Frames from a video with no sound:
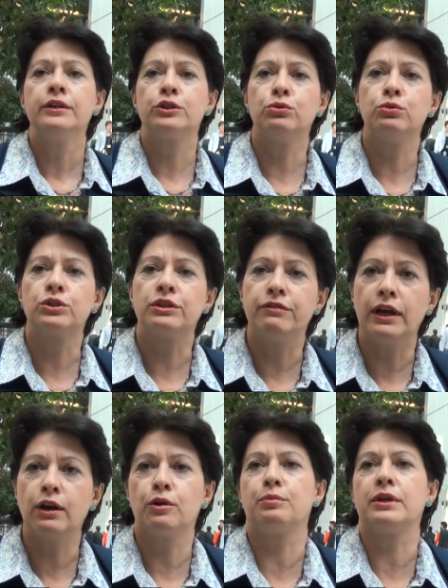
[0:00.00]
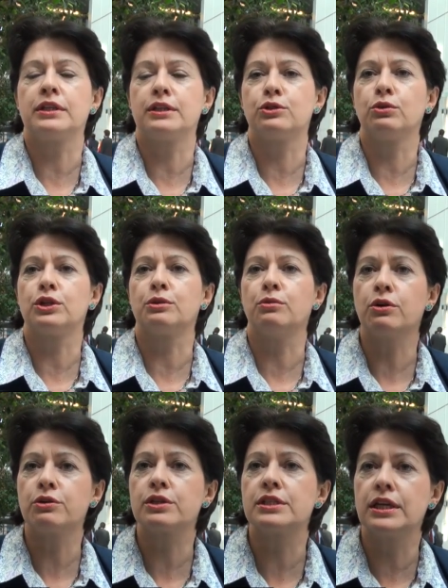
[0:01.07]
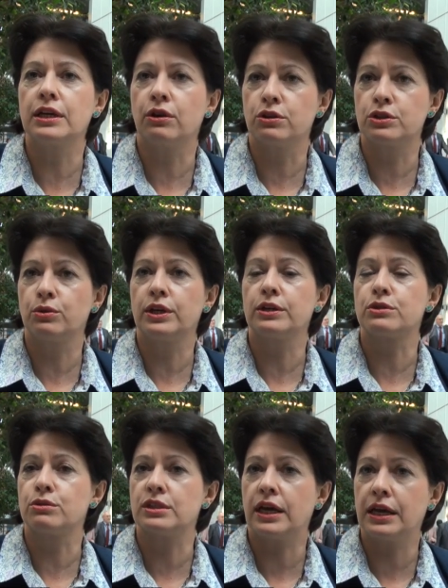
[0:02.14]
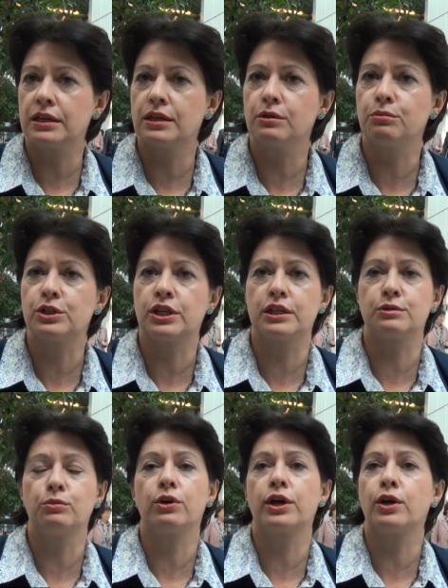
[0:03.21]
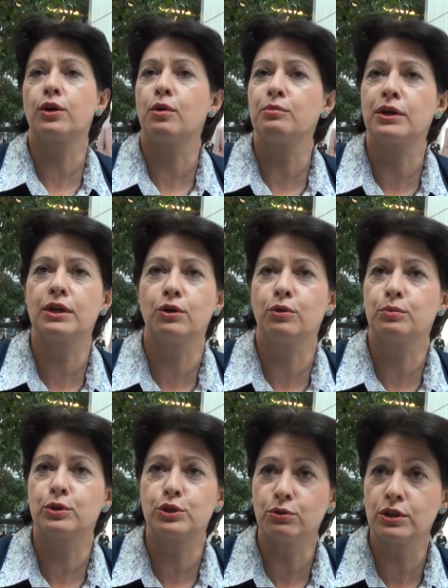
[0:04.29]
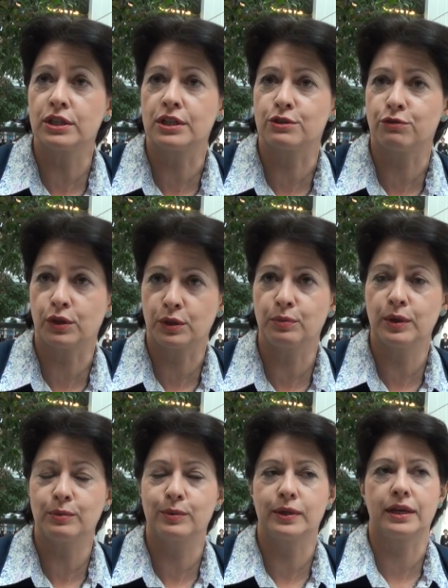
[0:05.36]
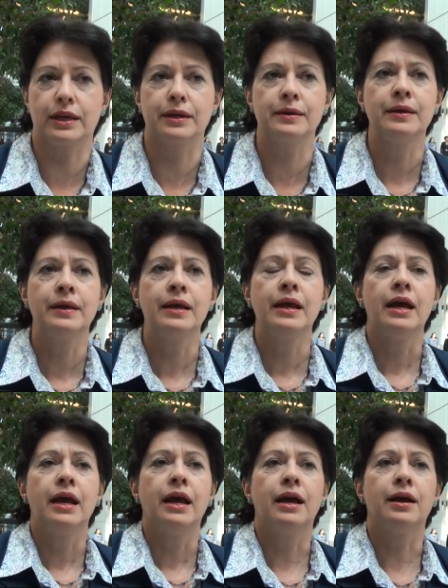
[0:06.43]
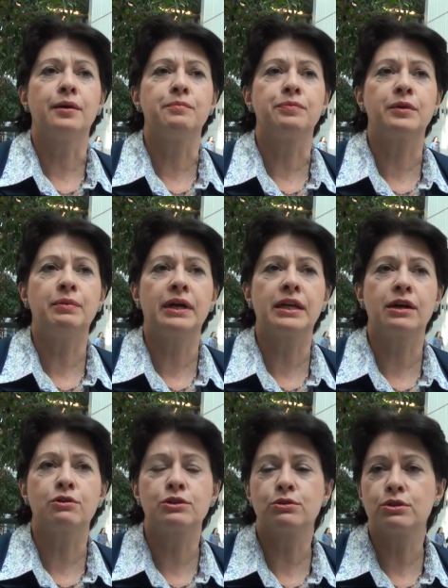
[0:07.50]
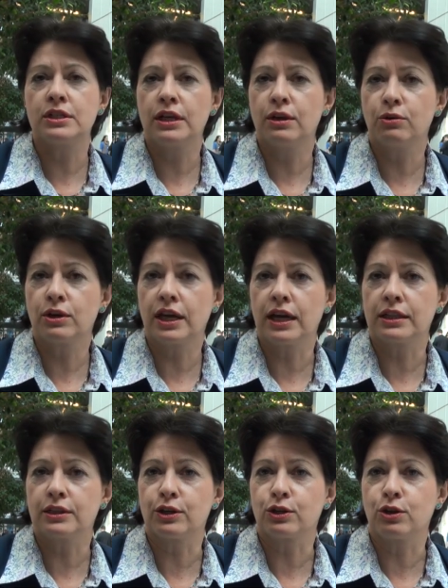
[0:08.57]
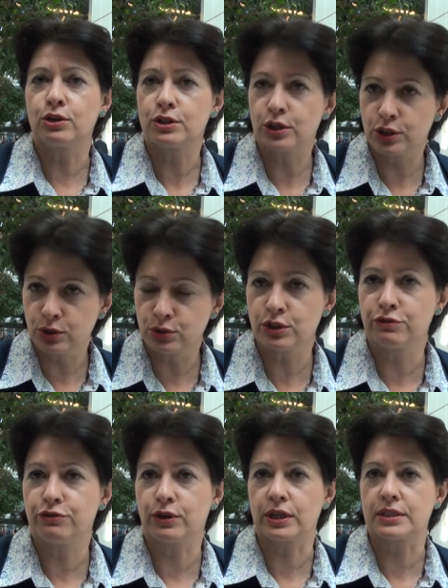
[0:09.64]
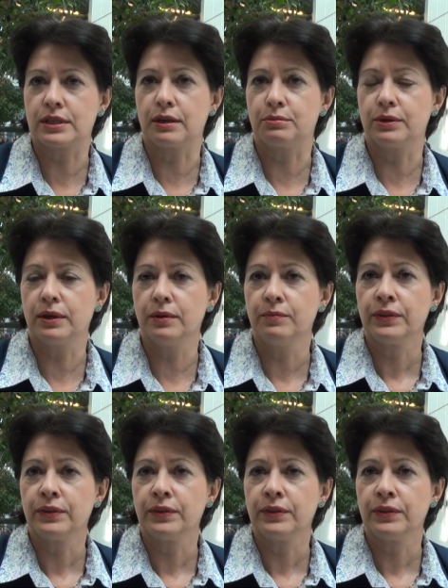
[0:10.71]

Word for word: to develop it into a democracy, and also in a society which has more economic opportunities for the people there. But I also see, looking at the constitution, for example,